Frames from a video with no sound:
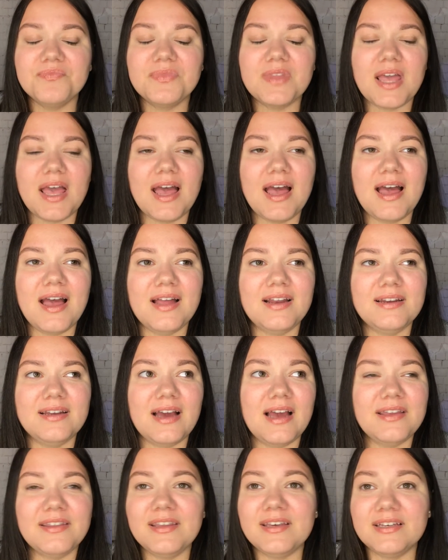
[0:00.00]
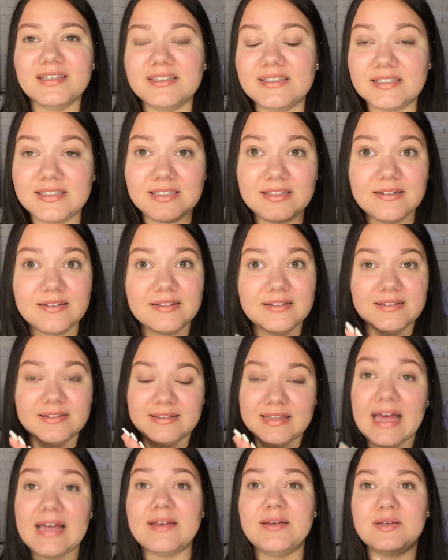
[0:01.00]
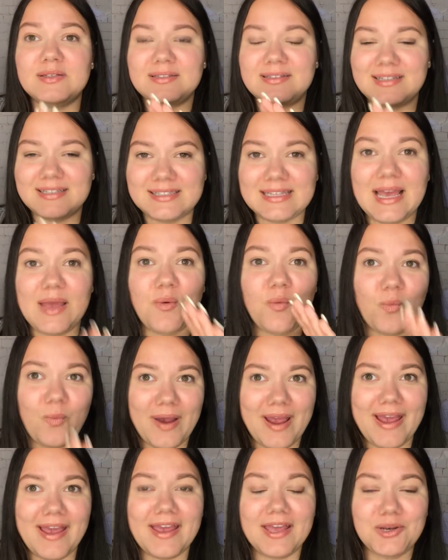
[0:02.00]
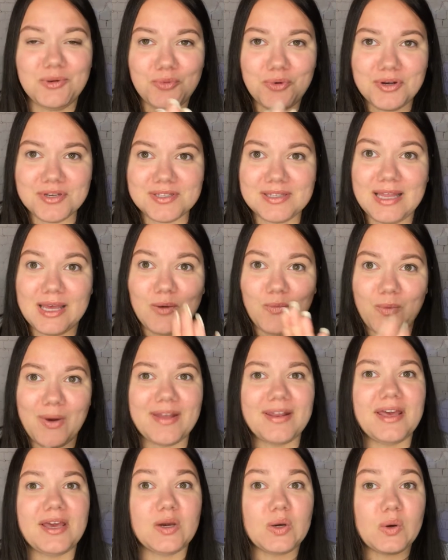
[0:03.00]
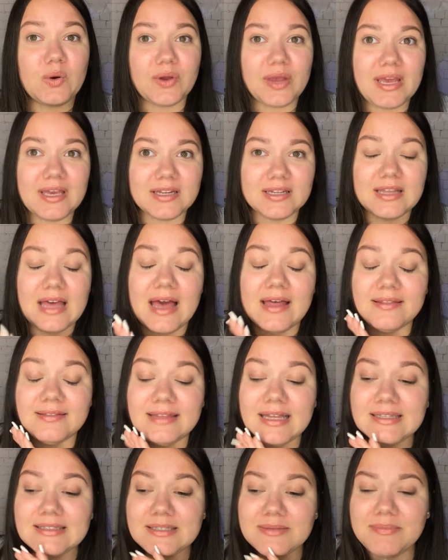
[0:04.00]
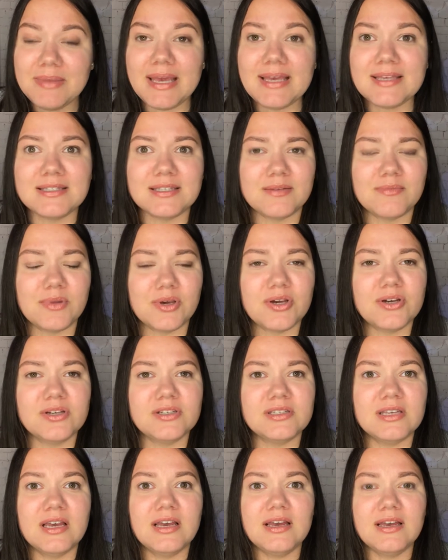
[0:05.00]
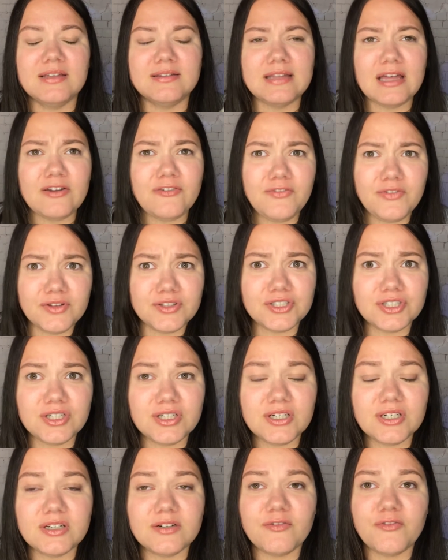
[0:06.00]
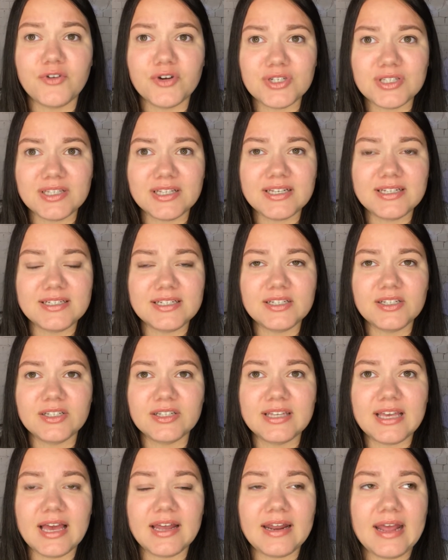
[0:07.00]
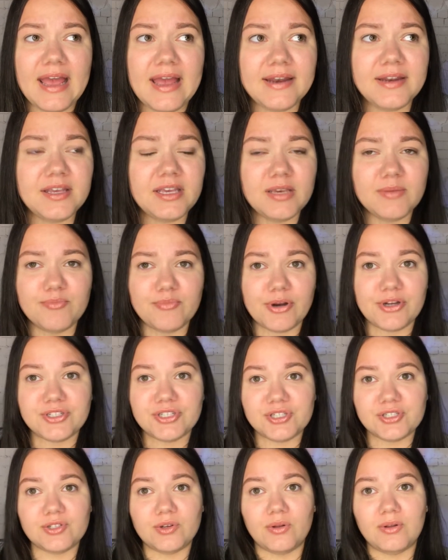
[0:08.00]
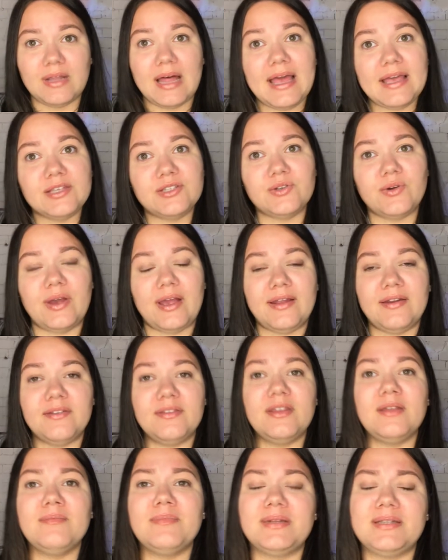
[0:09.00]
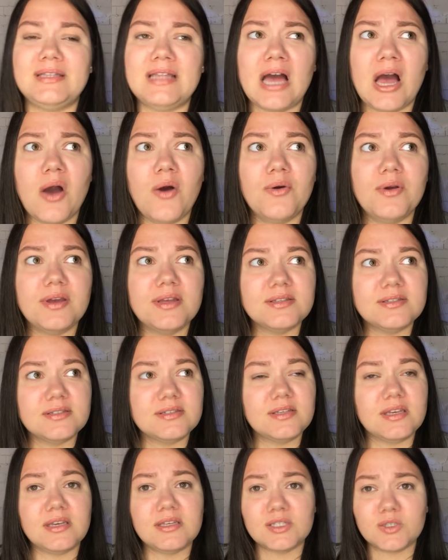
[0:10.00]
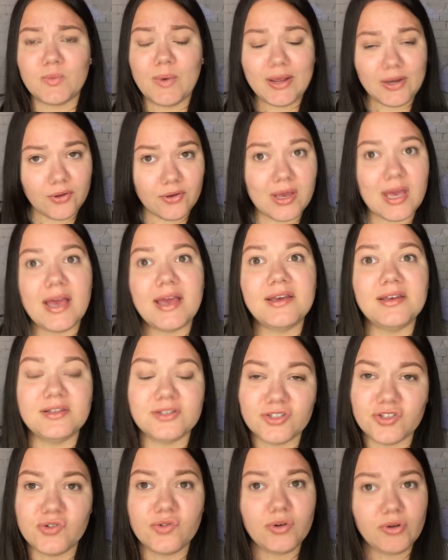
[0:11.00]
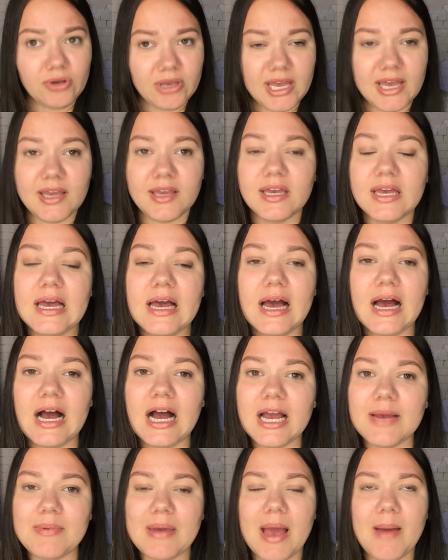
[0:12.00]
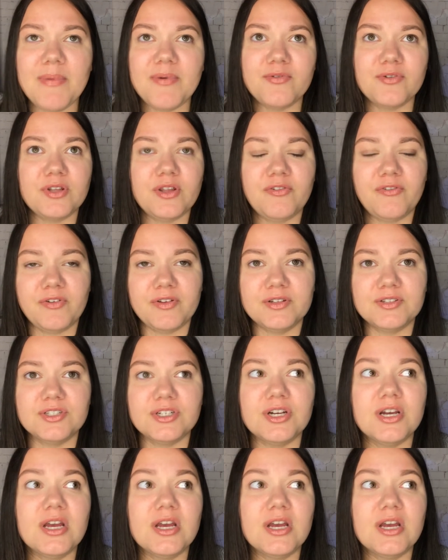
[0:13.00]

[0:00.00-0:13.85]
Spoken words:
and I think it's still that the same way it was like when I created, and that's amazing, because that filter firstly didn't get any impressions or likes or anything, but now it's quite okay, it's doing okay. I'm happy for the filter.